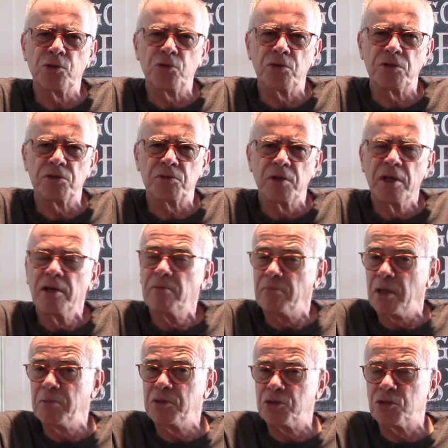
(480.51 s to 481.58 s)
is
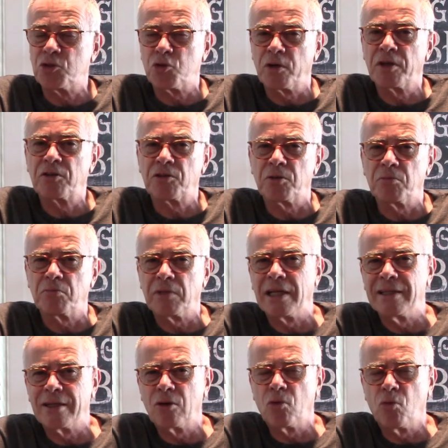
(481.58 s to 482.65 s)
maybe just drink them a
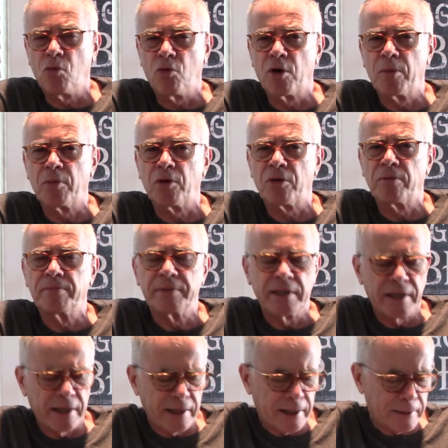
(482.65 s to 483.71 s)
little warmer.
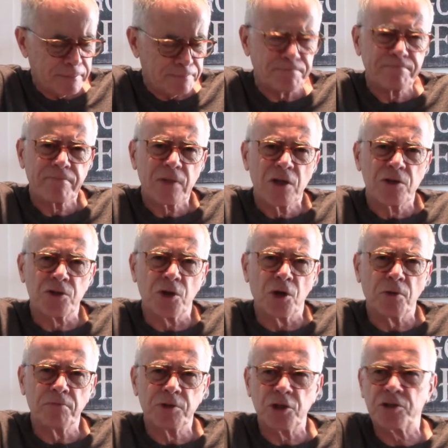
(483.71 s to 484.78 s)

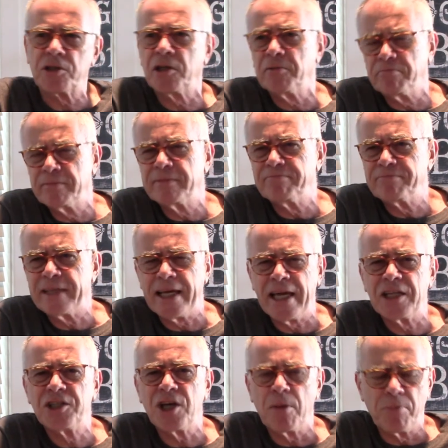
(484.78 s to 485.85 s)
So just a
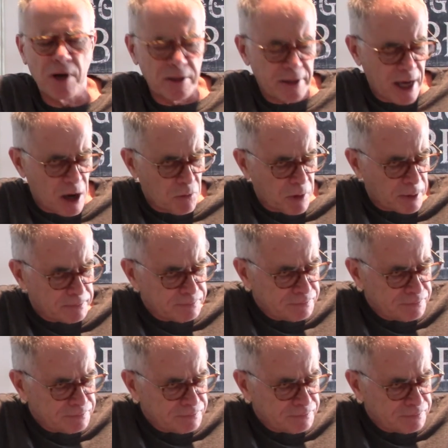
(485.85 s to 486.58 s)
heads up on that one.